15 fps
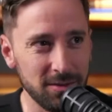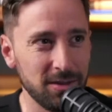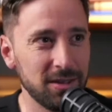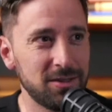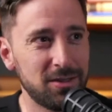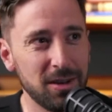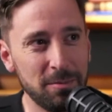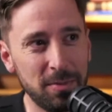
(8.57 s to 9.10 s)
so
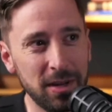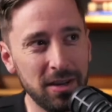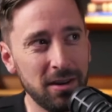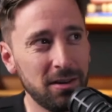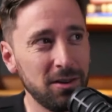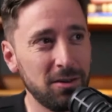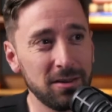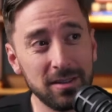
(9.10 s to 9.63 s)
let's jump in
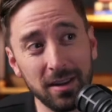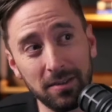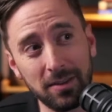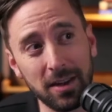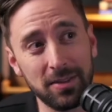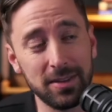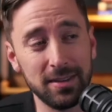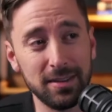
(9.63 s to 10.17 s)
here. You can see I've
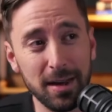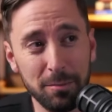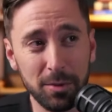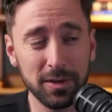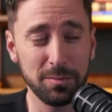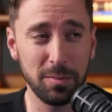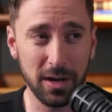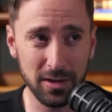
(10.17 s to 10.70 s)
got the
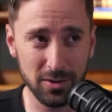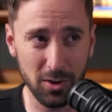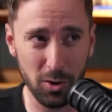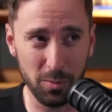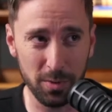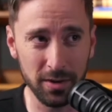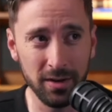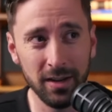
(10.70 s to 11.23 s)
templates page
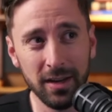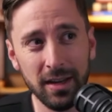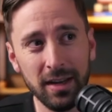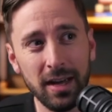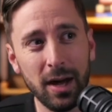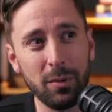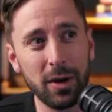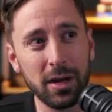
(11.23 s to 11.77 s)
open,
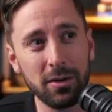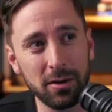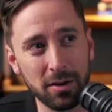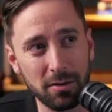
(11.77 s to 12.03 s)
and when I go to